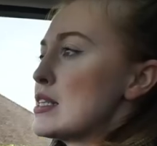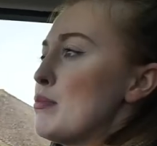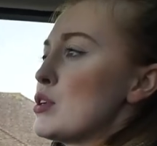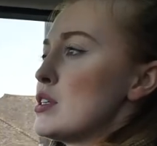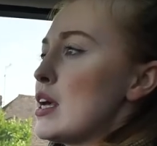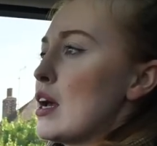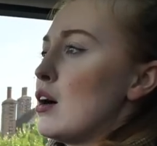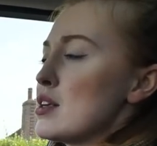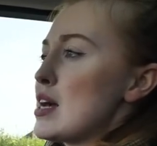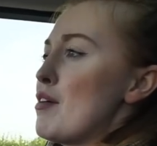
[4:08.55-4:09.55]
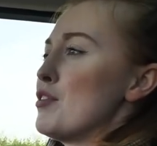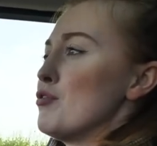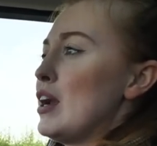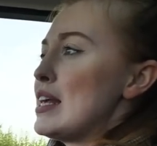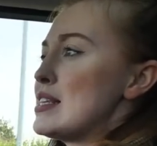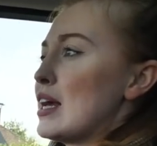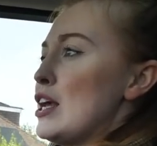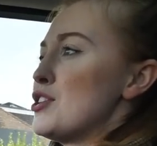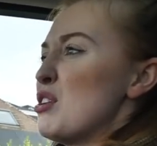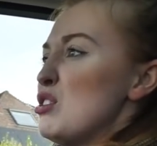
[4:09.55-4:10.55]
that modern day cars have that
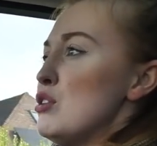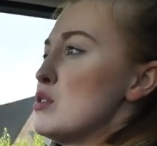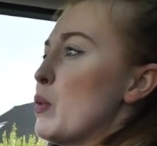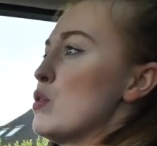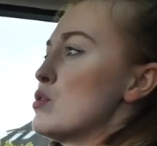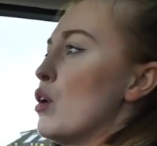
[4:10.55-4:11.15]
realistically you don't use most